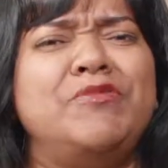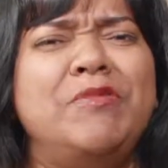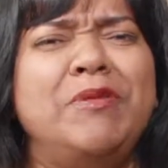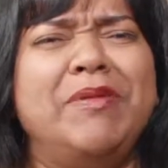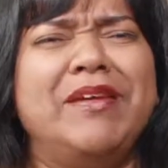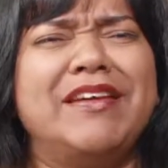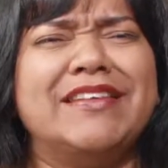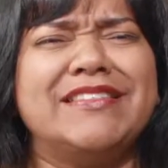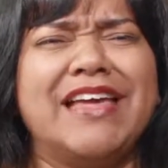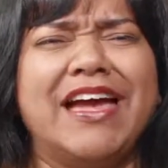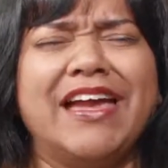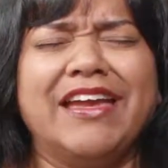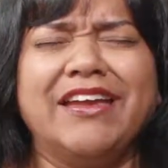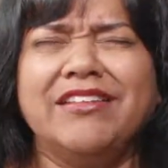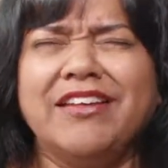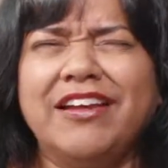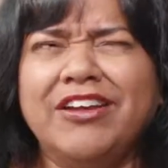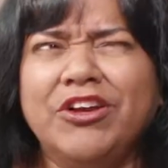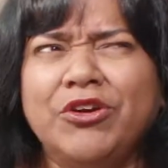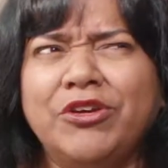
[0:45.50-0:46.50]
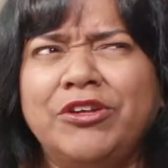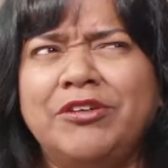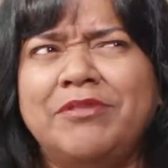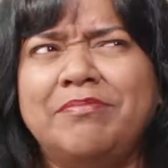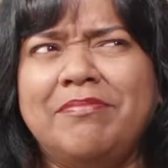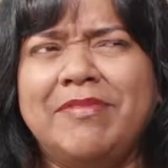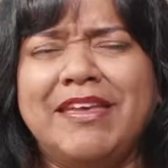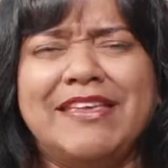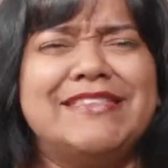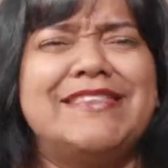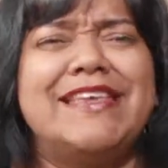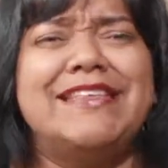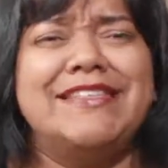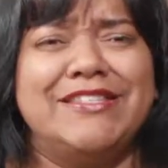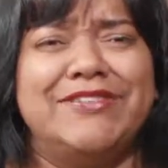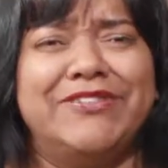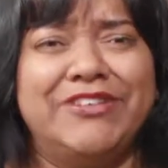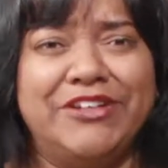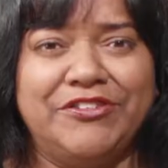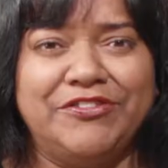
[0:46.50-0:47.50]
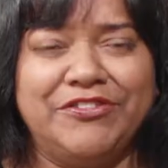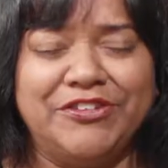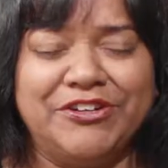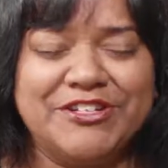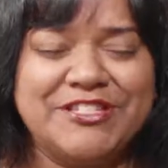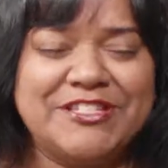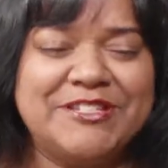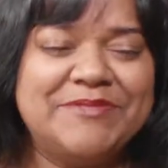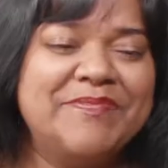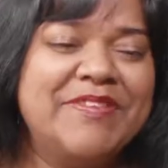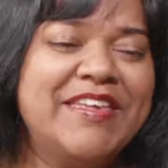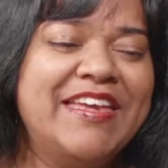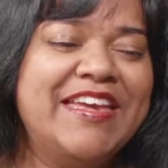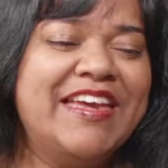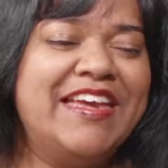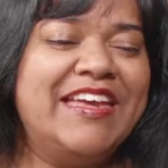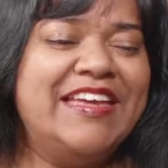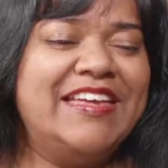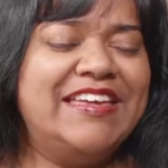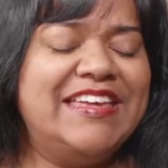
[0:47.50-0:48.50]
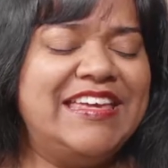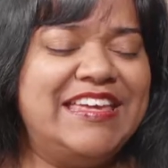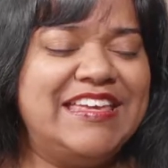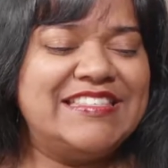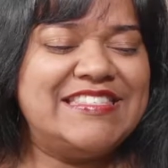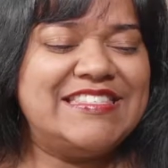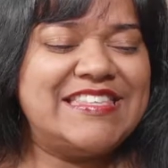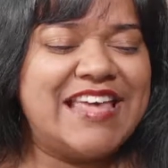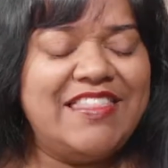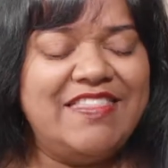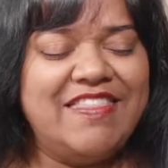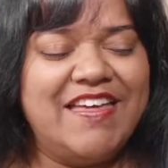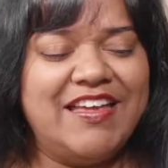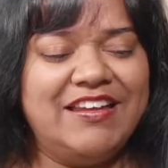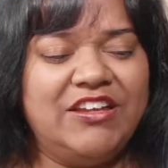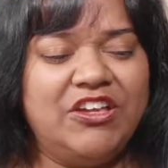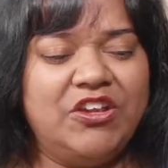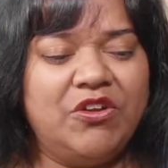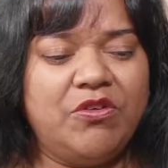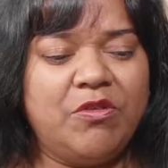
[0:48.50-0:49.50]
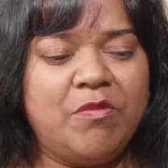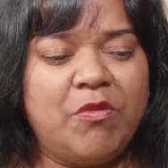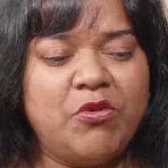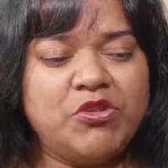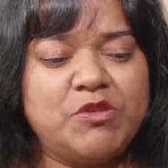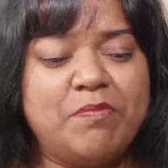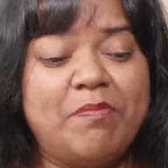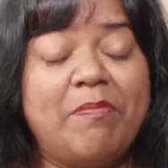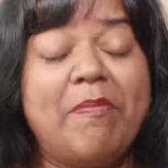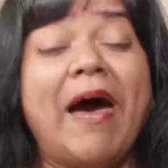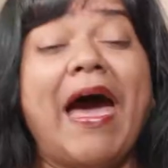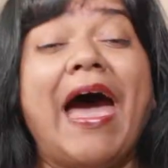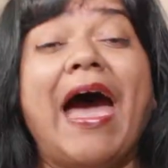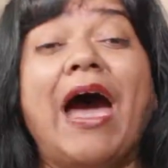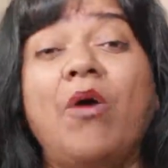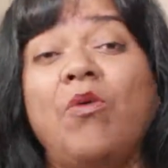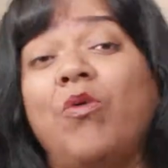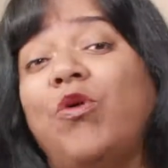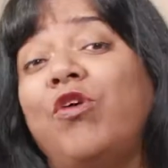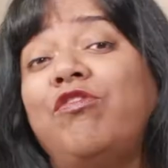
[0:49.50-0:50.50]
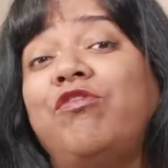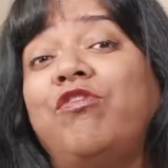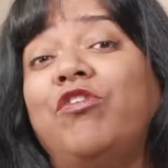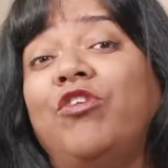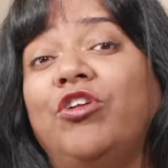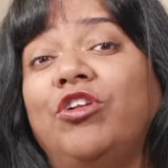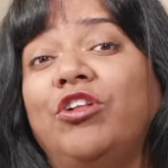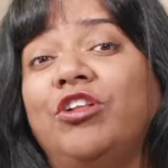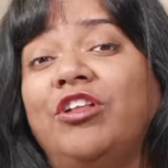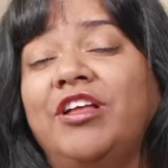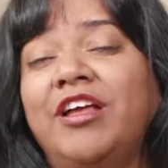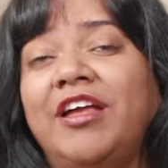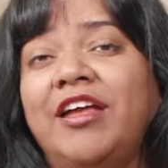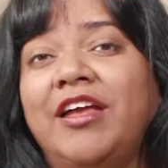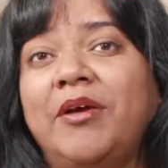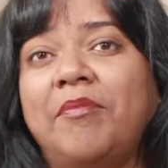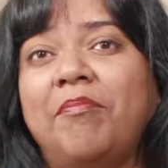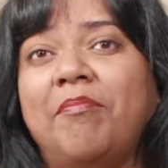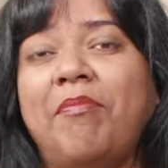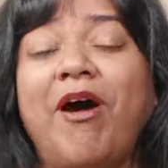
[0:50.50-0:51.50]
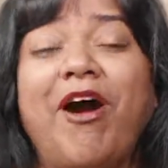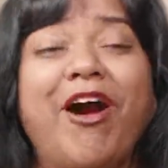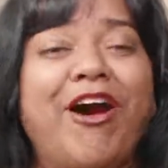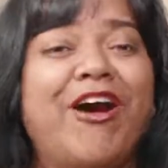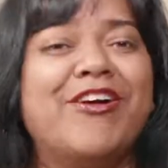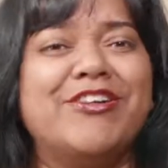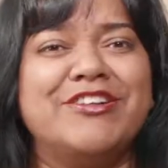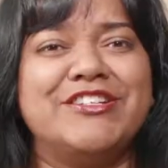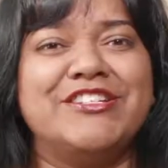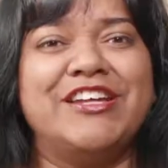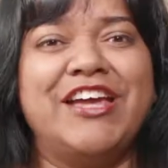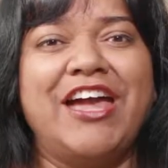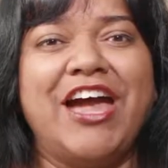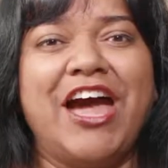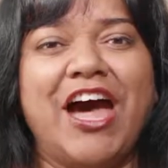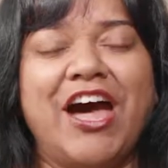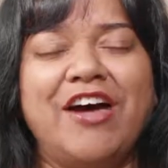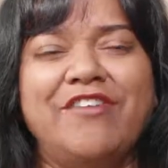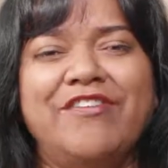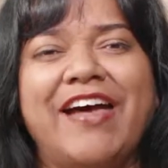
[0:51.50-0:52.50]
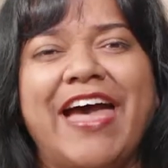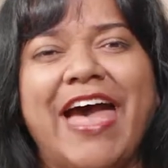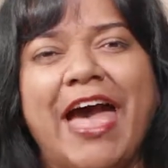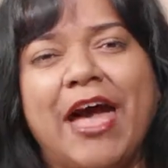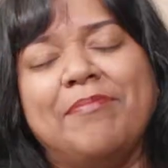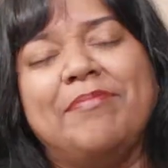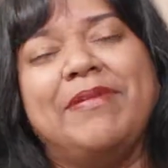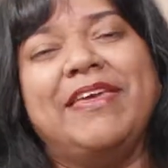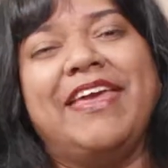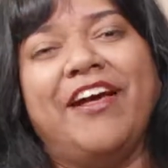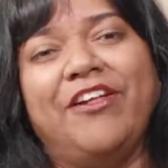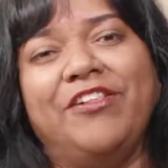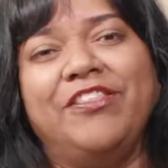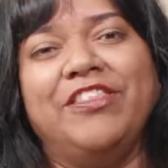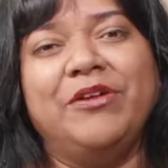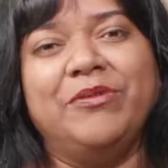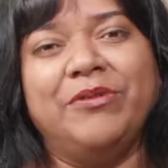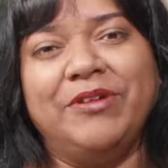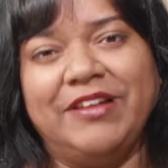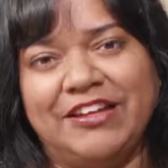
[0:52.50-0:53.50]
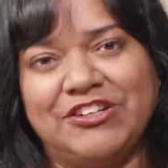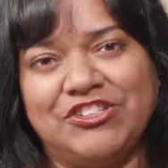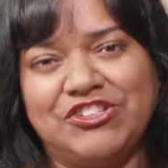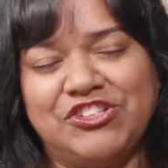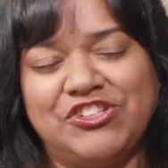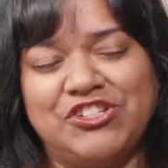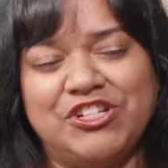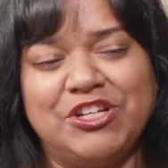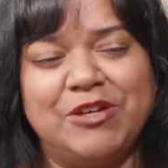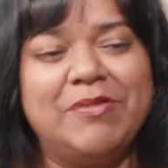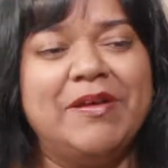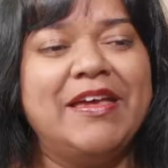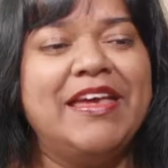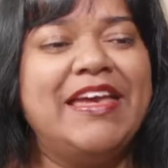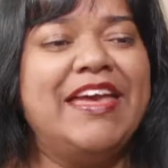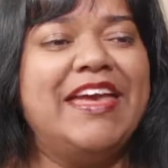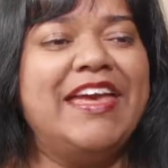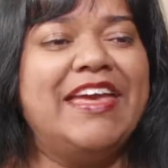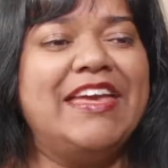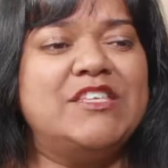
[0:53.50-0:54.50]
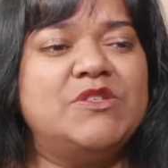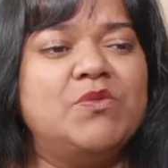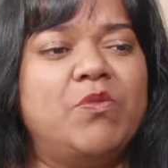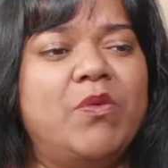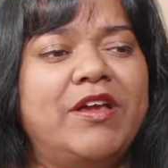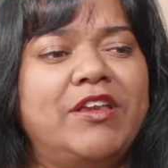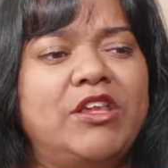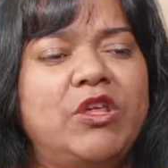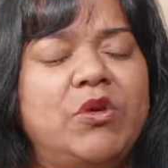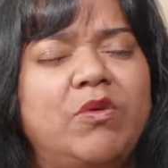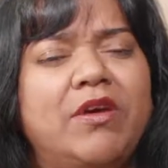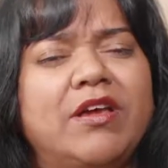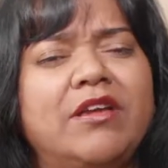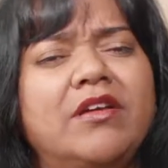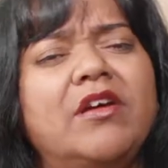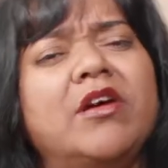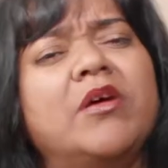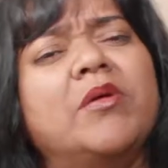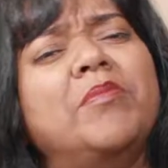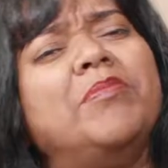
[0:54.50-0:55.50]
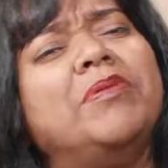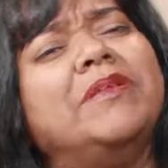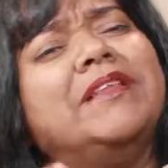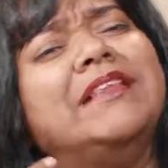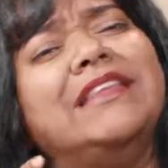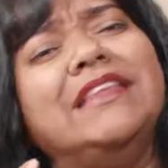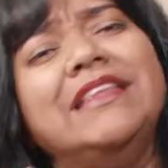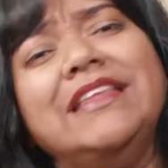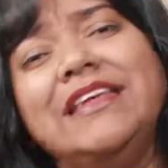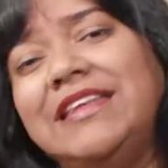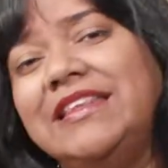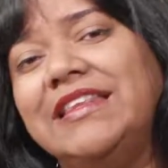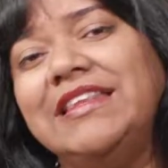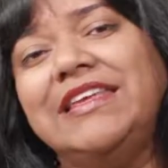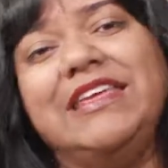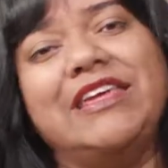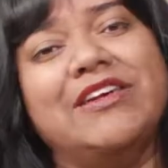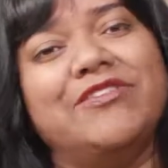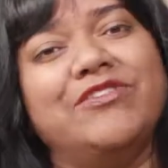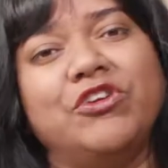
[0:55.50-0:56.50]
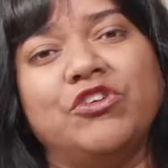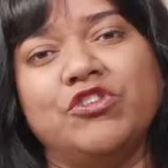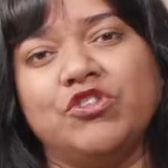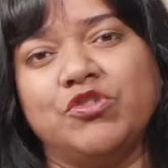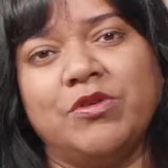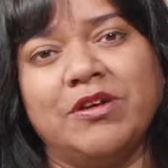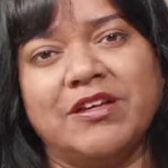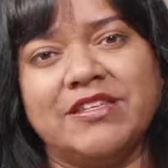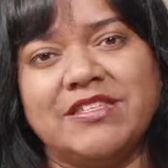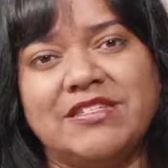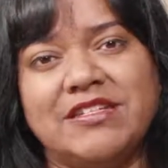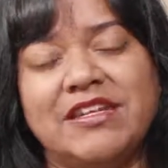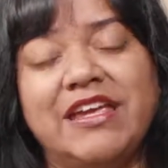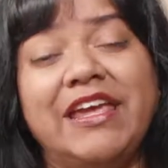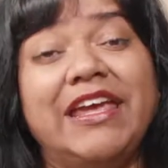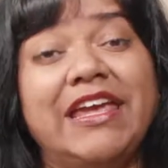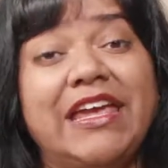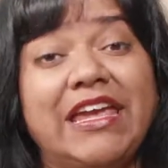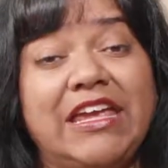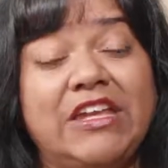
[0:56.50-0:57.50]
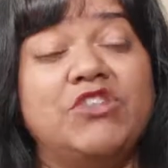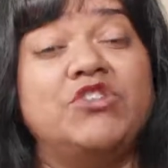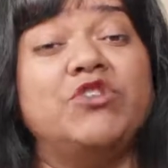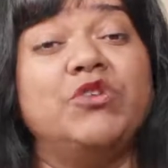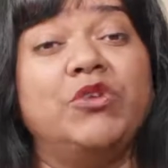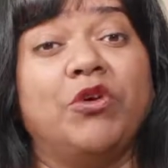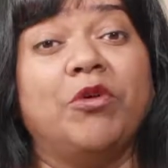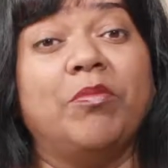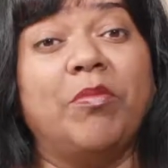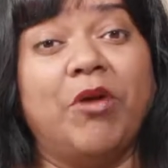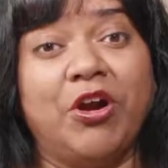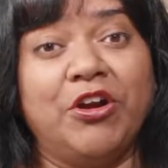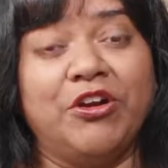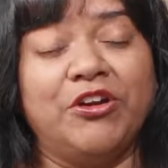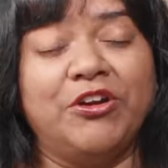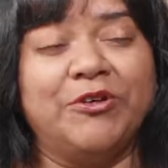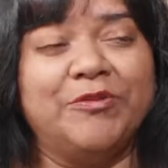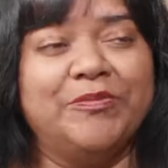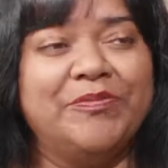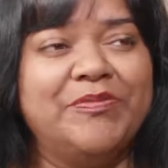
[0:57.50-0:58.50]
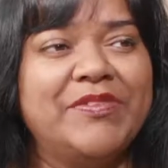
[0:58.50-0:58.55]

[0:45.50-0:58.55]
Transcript: because I couldn't make sense of it at first. He had said that, the most powerful part of a happy, healthy relationship is when you can completely give your trust into your partner.